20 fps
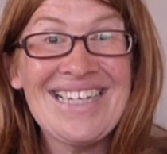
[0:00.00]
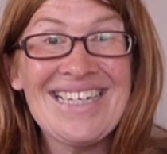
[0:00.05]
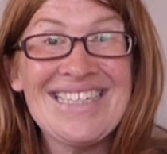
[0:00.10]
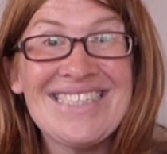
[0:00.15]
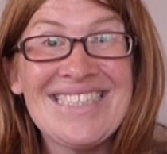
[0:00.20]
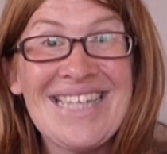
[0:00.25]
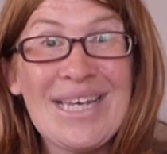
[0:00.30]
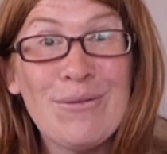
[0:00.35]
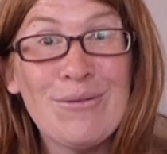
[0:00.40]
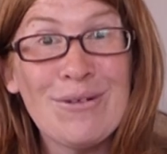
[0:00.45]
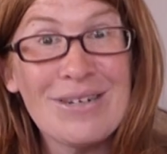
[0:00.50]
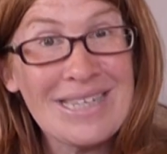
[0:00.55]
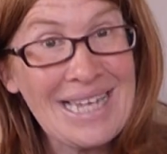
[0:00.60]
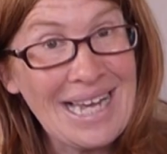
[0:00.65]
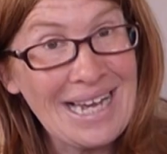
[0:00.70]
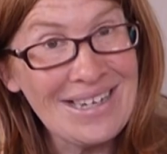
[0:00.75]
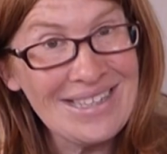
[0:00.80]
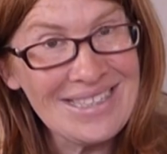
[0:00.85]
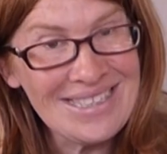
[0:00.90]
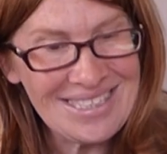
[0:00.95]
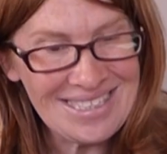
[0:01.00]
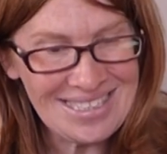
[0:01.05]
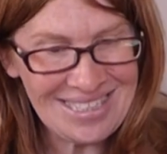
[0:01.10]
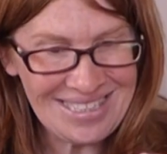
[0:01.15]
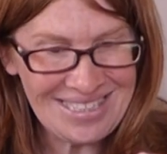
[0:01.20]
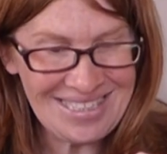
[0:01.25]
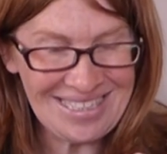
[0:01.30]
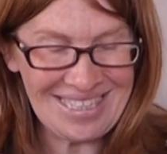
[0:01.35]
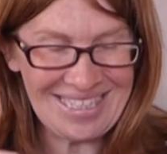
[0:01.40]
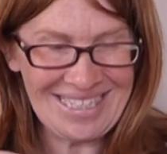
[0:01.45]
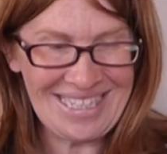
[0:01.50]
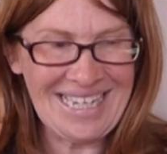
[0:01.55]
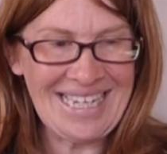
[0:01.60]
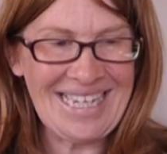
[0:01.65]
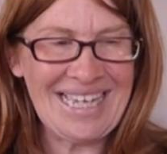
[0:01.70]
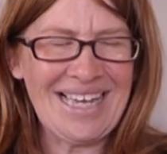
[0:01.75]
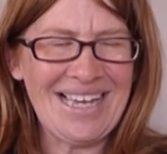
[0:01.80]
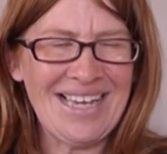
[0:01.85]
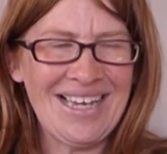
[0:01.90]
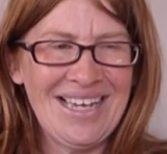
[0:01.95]
let's see what else is in
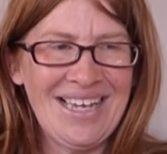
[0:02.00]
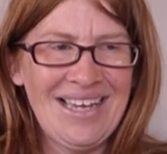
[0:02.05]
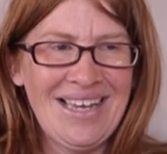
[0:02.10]
here.